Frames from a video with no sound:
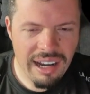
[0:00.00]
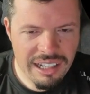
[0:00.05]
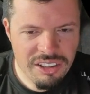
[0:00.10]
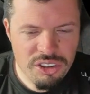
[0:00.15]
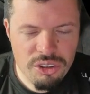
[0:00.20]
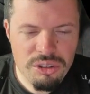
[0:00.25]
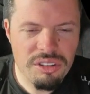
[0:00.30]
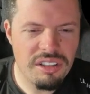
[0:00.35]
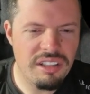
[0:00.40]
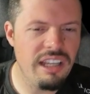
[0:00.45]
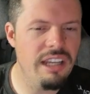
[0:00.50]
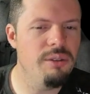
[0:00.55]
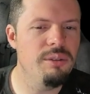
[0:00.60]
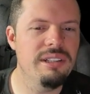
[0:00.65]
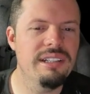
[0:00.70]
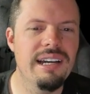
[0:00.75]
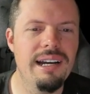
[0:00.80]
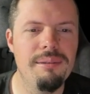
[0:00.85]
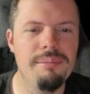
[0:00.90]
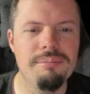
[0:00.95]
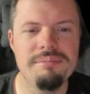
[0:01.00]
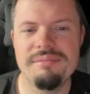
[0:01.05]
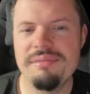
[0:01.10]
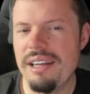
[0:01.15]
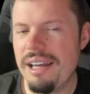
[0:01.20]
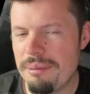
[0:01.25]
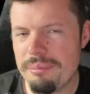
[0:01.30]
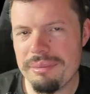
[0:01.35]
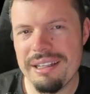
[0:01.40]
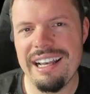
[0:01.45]
I knew the day would come.
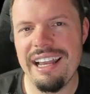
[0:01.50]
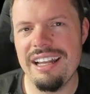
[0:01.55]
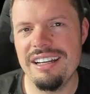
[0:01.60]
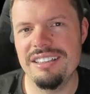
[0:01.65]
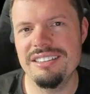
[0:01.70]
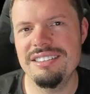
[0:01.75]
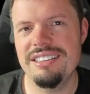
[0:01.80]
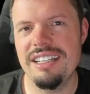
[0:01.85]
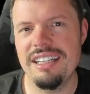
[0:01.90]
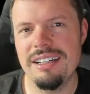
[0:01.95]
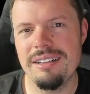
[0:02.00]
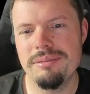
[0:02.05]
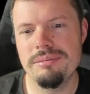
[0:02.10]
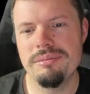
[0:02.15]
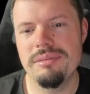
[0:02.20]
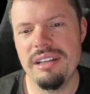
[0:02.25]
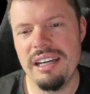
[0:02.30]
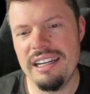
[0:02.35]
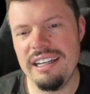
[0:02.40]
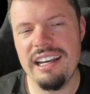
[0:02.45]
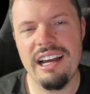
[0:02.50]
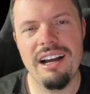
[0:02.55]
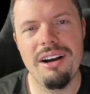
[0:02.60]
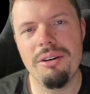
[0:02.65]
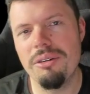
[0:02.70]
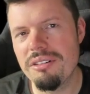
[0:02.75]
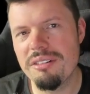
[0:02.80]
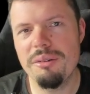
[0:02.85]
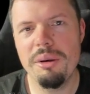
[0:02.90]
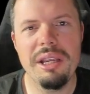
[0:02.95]
I'm glad it's here, and
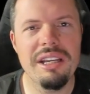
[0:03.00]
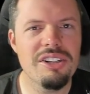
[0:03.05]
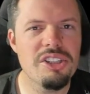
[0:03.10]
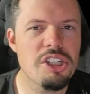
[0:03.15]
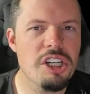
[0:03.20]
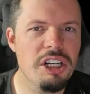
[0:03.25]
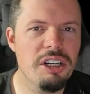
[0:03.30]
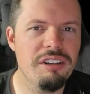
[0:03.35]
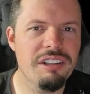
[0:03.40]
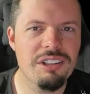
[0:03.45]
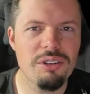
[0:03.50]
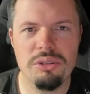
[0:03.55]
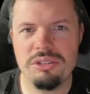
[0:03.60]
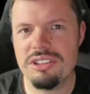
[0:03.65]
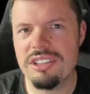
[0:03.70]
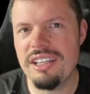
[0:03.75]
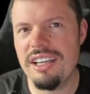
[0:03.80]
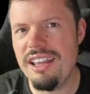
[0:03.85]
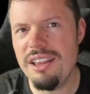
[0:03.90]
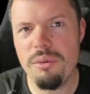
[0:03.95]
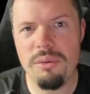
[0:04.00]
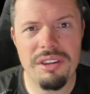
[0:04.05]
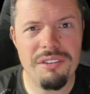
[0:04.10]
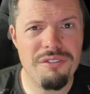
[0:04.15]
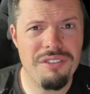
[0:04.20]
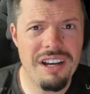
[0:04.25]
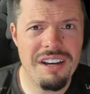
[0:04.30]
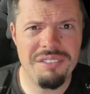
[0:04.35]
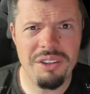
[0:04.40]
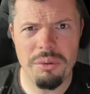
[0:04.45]
now we can share it all together with a
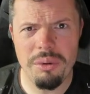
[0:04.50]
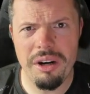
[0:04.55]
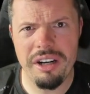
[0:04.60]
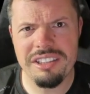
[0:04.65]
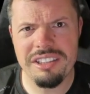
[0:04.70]
5-year